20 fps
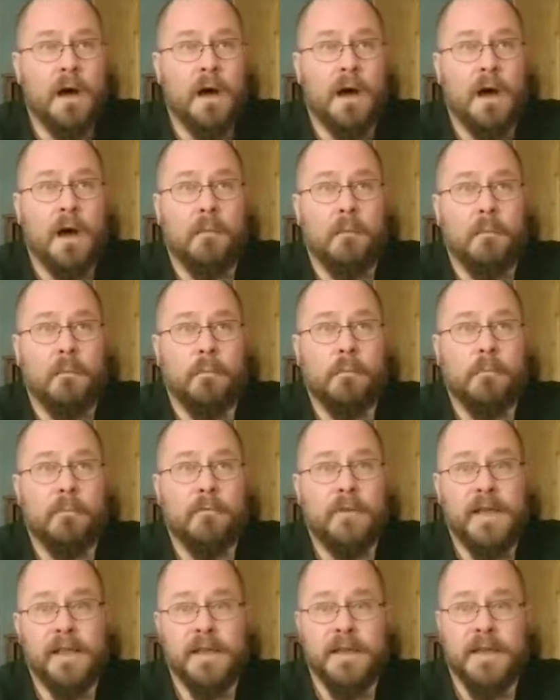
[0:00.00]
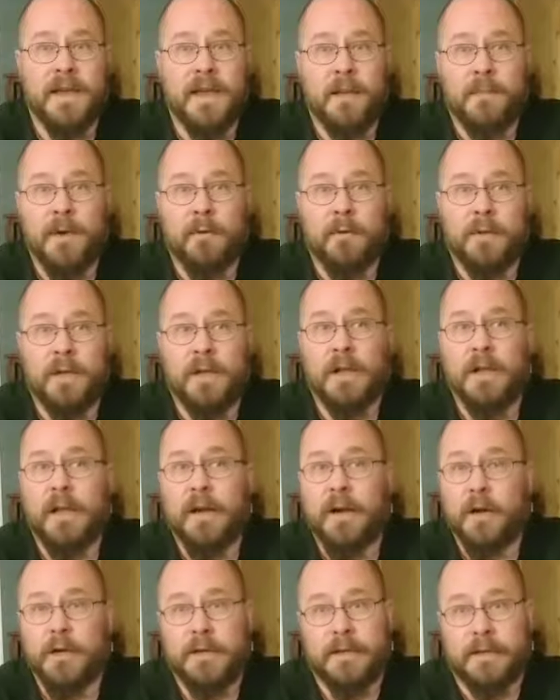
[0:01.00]
Finally they came out with
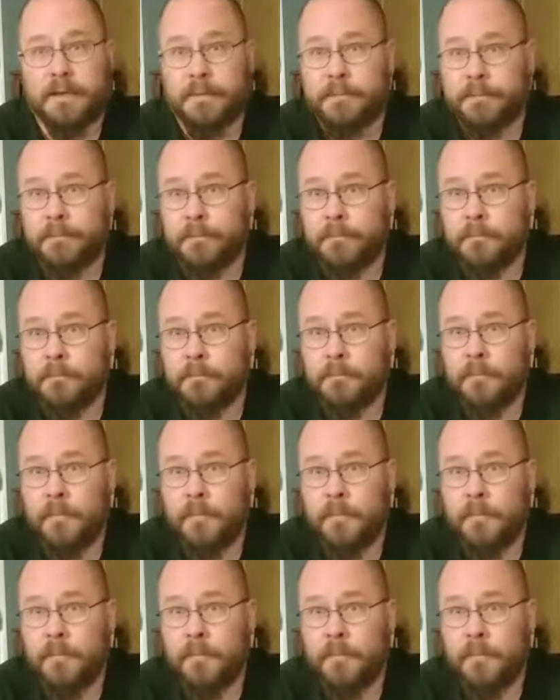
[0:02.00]
Claritin,